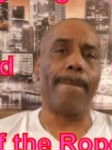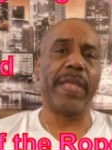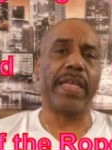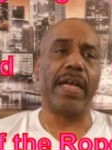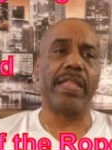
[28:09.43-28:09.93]

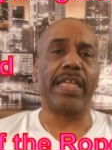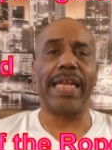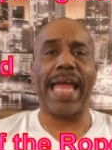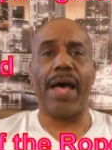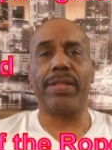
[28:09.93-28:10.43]
because it
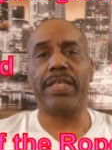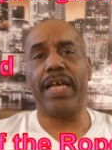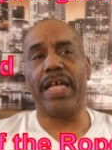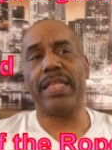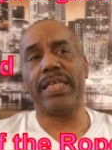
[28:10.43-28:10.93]
allows
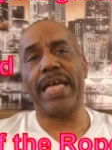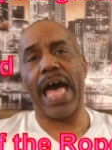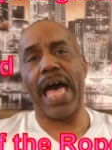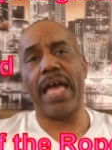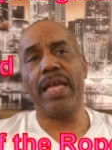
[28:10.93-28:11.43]
the other
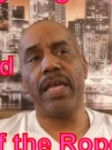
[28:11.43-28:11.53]
guy